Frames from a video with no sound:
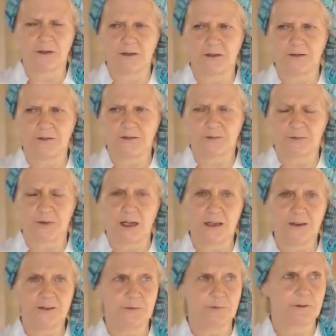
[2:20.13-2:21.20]
because
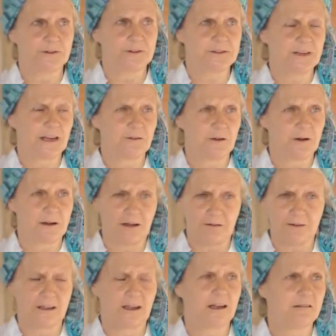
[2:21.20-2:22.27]
I just wanted to have a
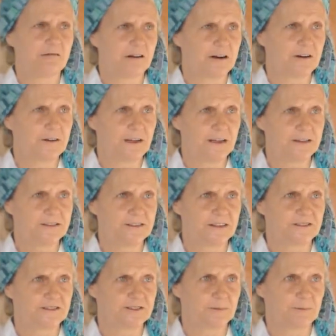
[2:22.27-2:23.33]
lovely high-quality
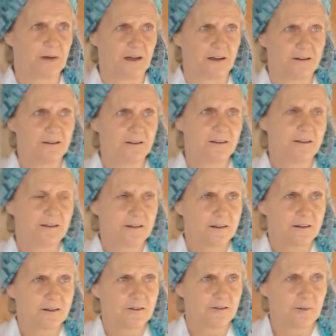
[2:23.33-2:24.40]
incense to burn
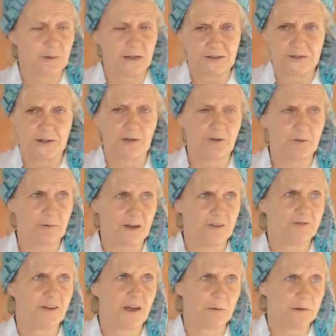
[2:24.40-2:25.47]
for myself and my
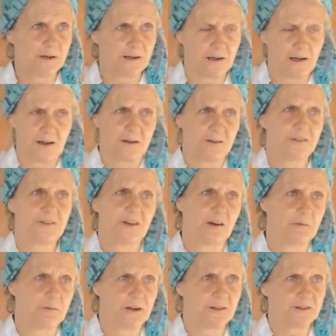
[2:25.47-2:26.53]
family in our own
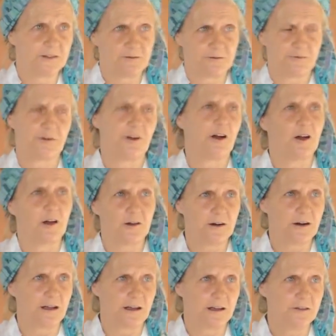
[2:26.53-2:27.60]
ceremonies and for our
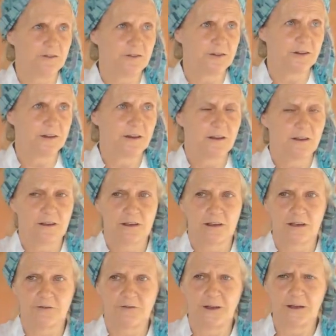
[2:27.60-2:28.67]
own lives,
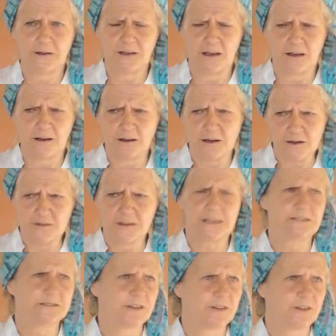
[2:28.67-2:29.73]
and found out a lot of the
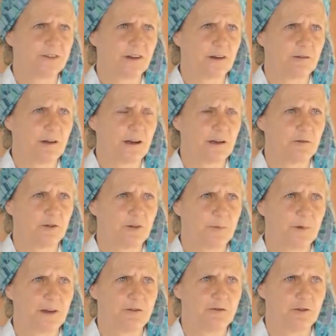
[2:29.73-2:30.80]
incense here already was
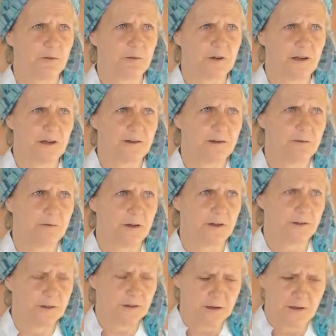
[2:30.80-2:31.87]
being formulated
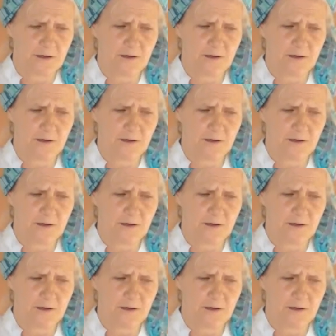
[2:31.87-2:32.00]
with